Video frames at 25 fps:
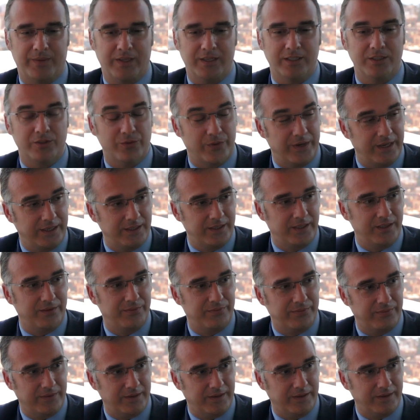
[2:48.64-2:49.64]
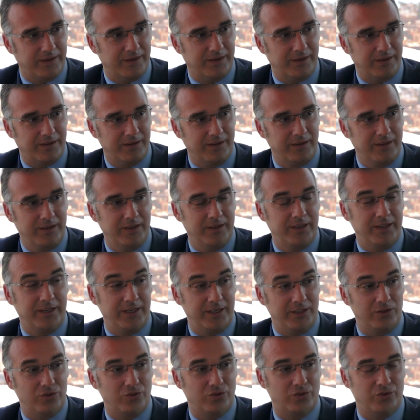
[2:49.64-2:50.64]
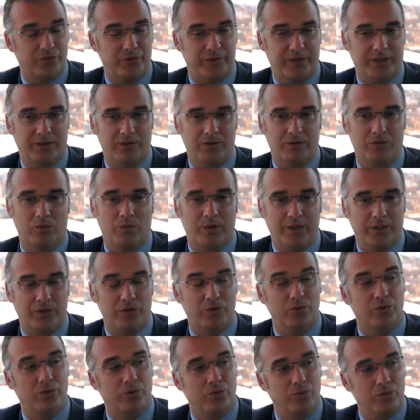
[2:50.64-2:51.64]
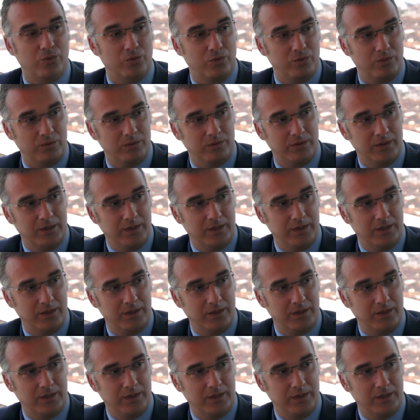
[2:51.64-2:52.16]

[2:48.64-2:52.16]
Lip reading: interactive industry, no? What you do,